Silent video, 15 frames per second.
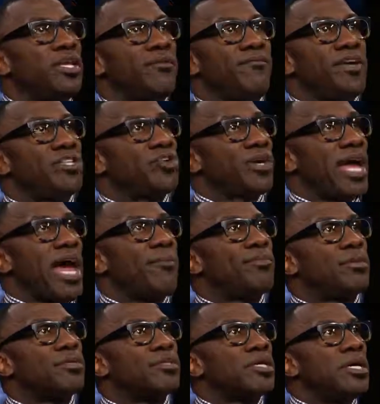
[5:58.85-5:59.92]
the venture
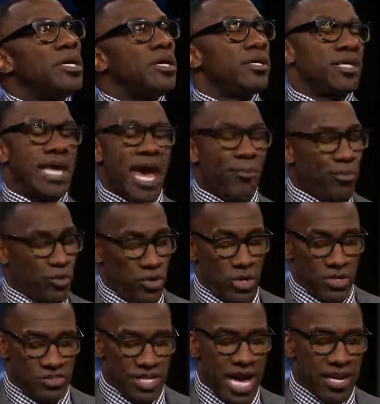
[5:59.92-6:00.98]
capital
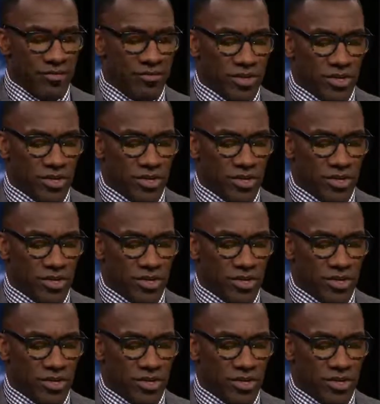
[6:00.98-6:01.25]
side of it.